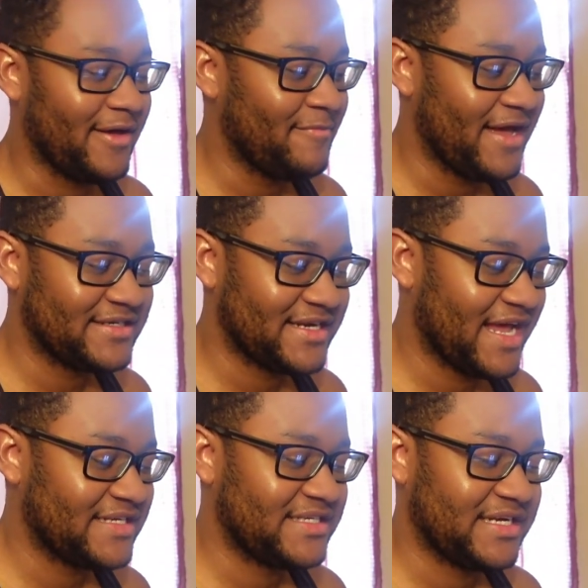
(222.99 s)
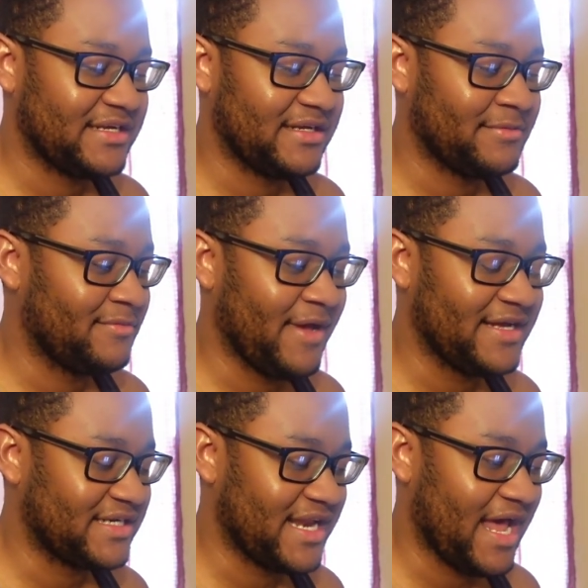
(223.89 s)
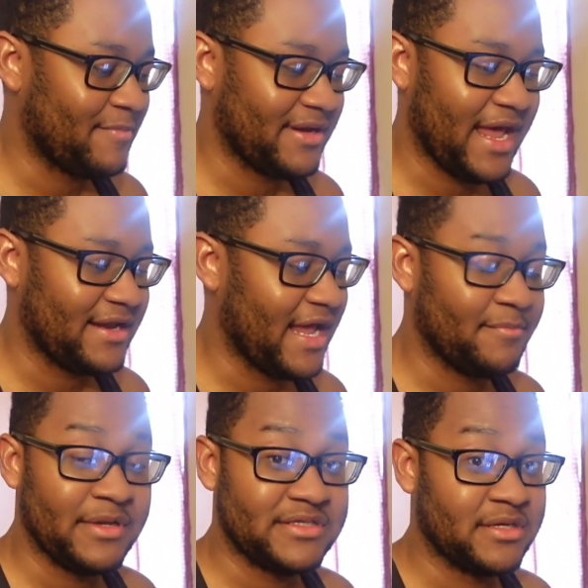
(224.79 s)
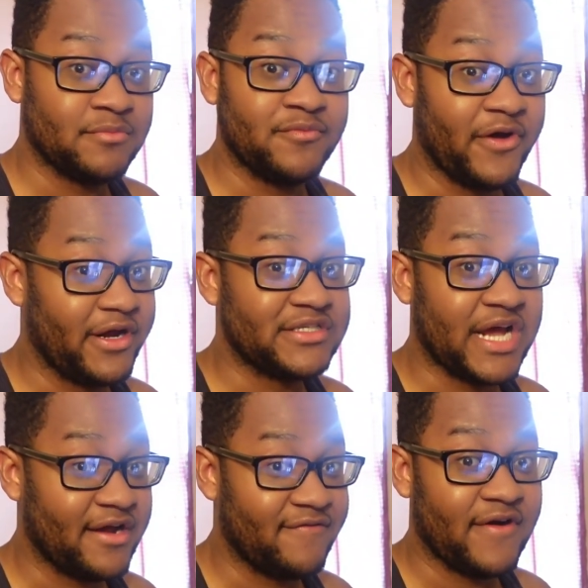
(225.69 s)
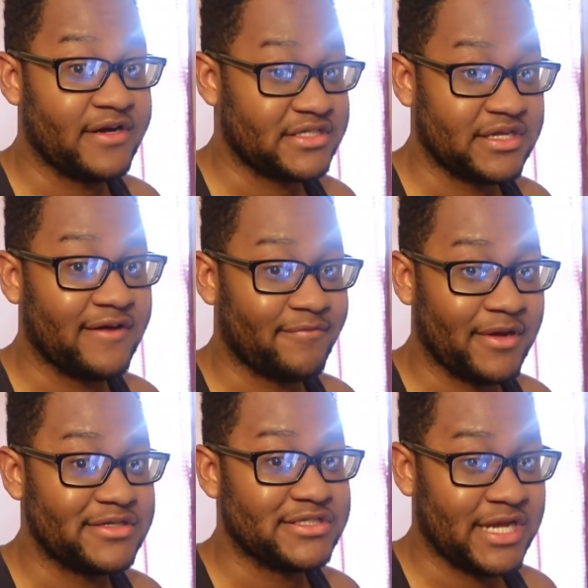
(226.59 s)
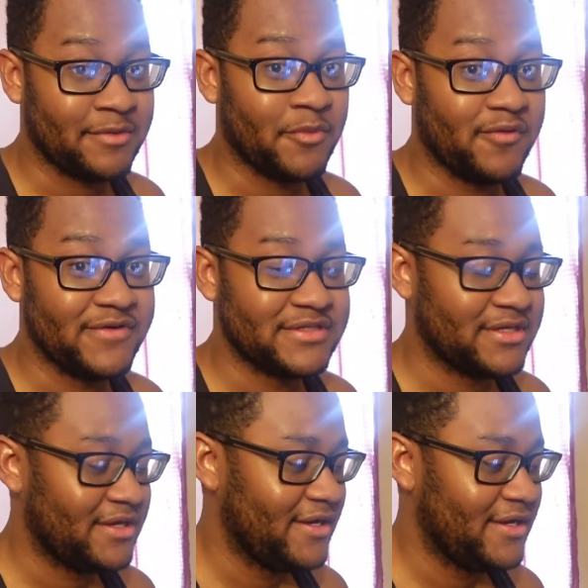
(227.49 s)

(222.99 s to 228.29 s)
Imagine that shit. Imagine that, man. That that'd be some very terrifying stuff, man. Just like the movies.